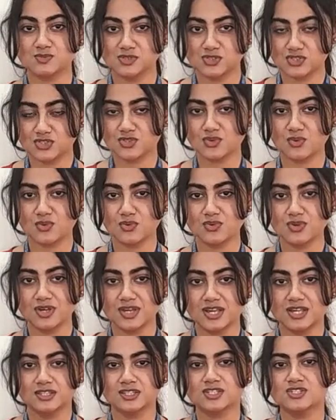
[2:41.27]
will show
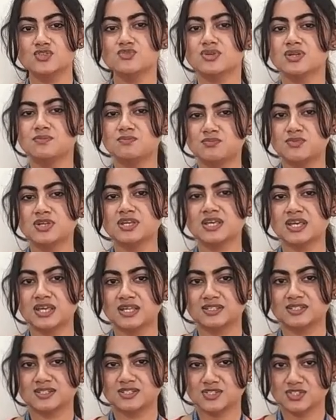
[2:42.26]
that you can bring in
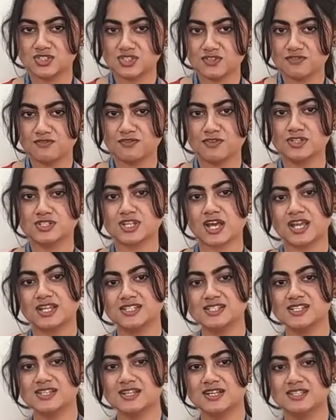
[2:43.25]
different
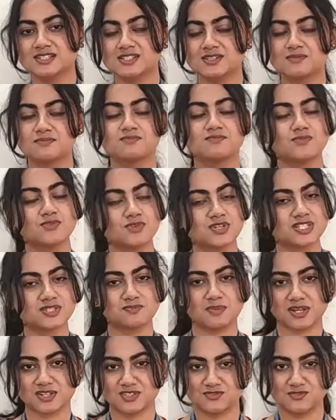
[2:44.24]
ideas
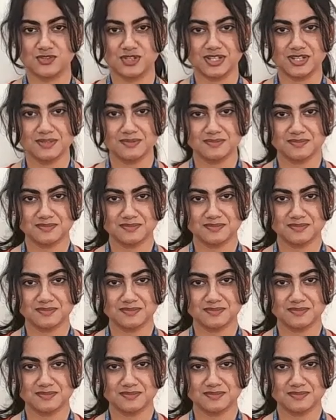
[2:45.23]
respectfully.